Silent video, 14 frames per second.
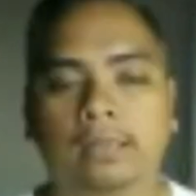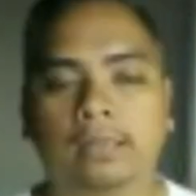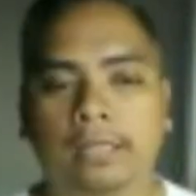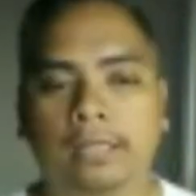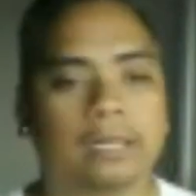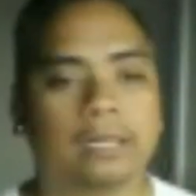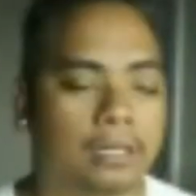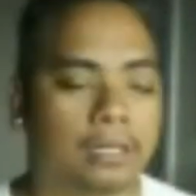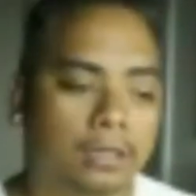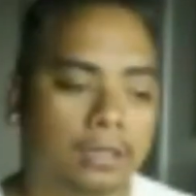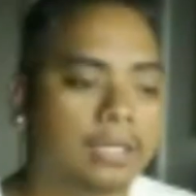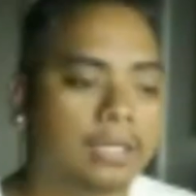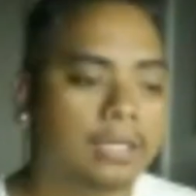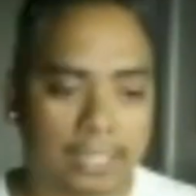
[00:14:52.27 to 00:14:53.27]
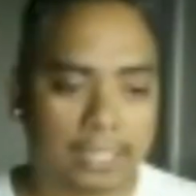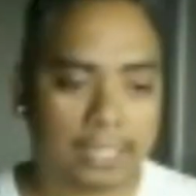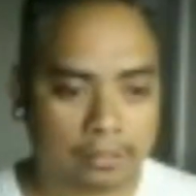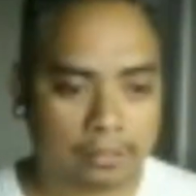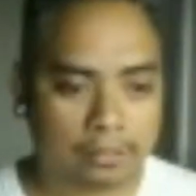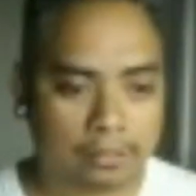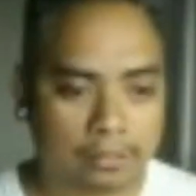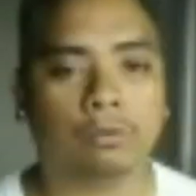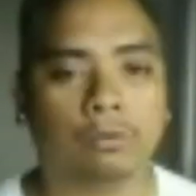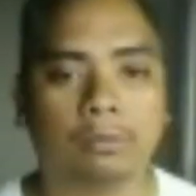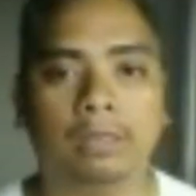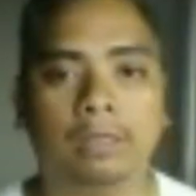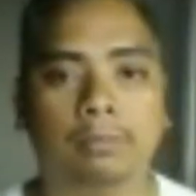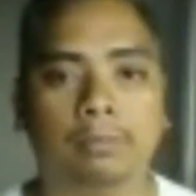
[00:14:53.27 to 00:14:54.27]
And then he was actually talking
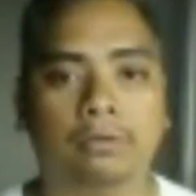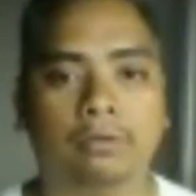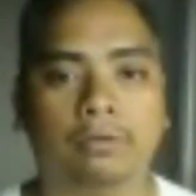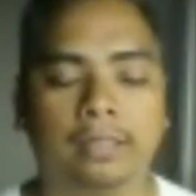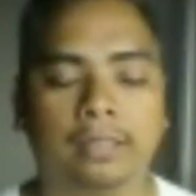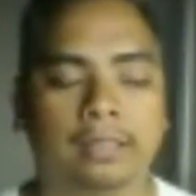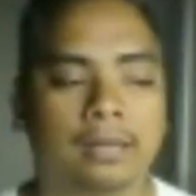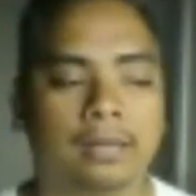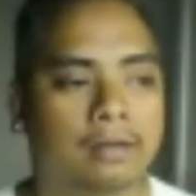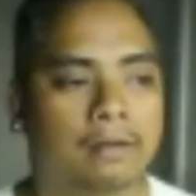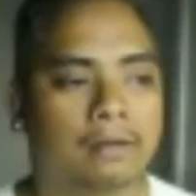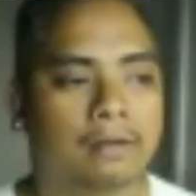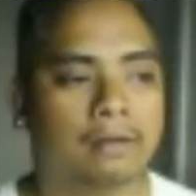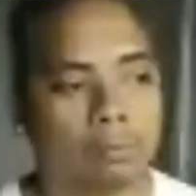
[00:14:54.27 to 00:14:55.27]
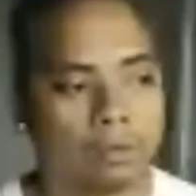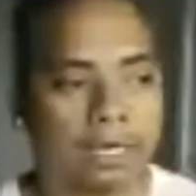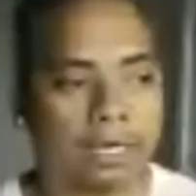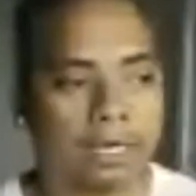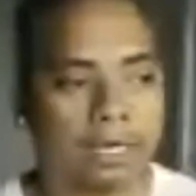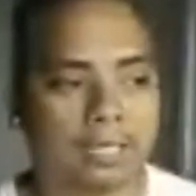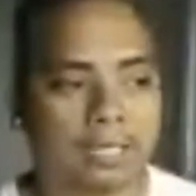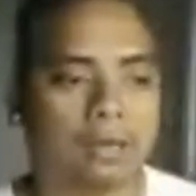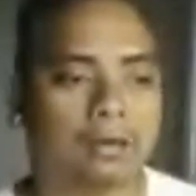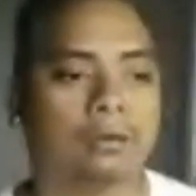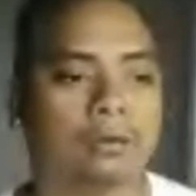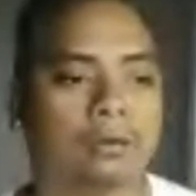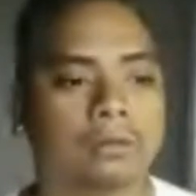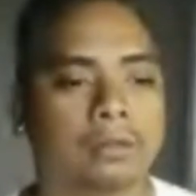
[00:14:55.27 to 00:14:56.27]
with people, and from what I could
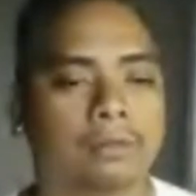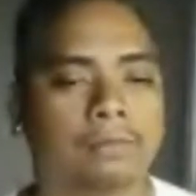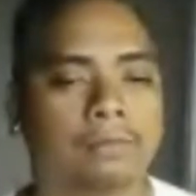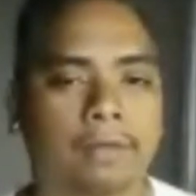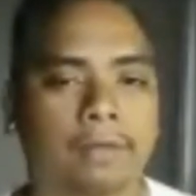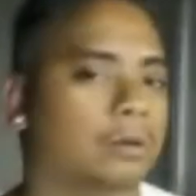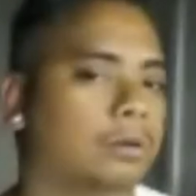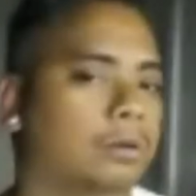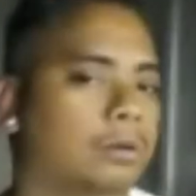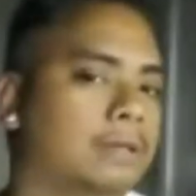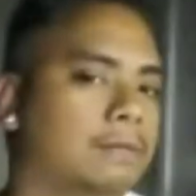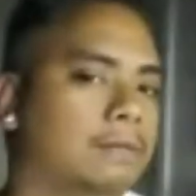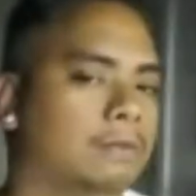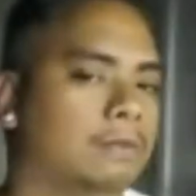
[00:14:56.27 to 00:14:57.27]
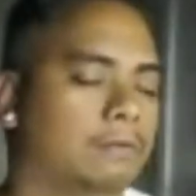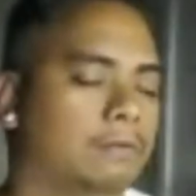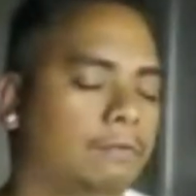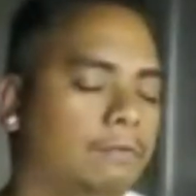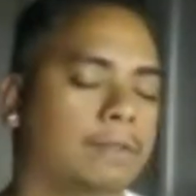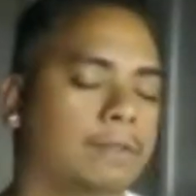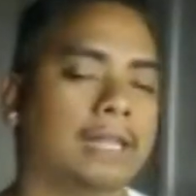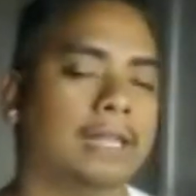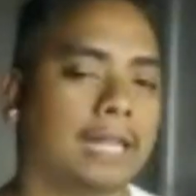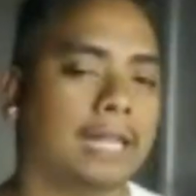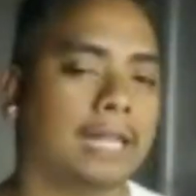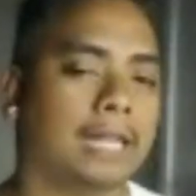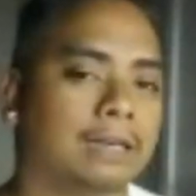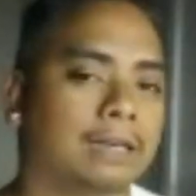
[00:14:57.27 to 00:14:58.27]
tell, they didn't
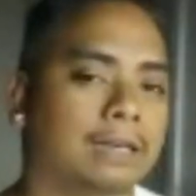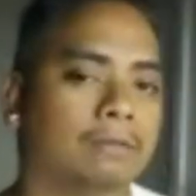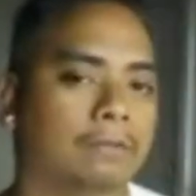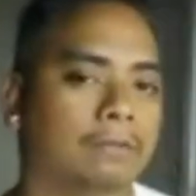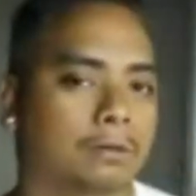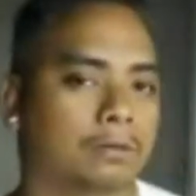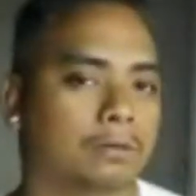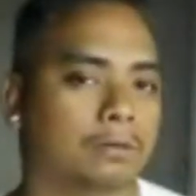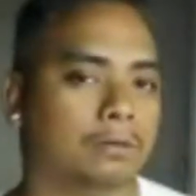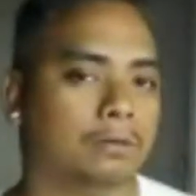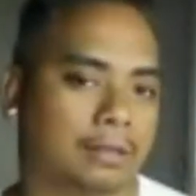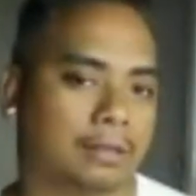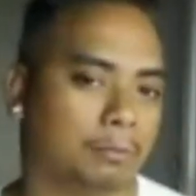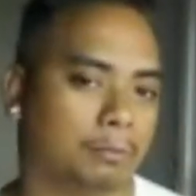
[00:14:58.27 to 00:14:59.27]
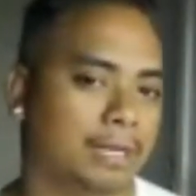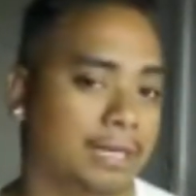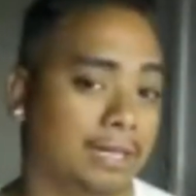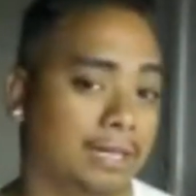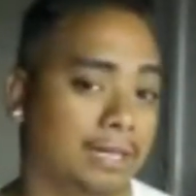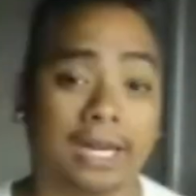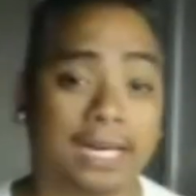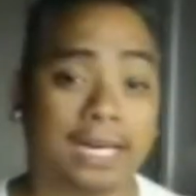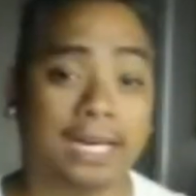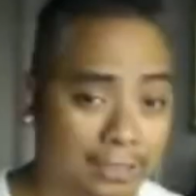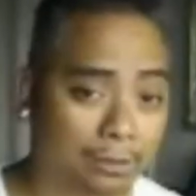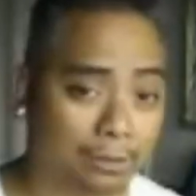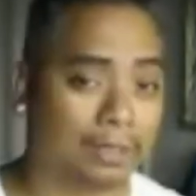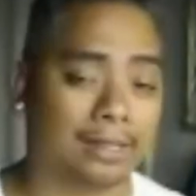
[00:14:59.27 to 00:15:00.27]
they didn't feel like they're being
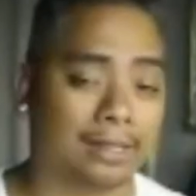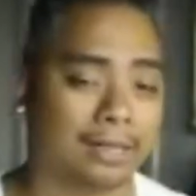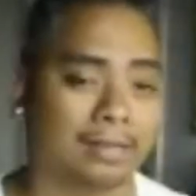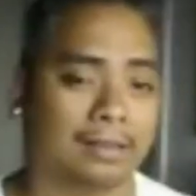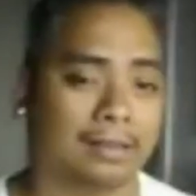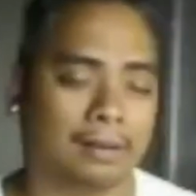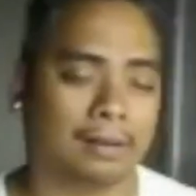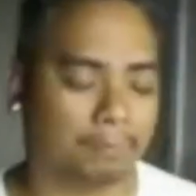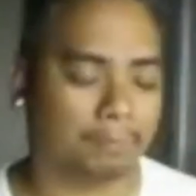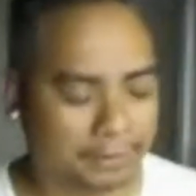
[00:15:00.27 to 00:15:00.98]
invaded or anything like that.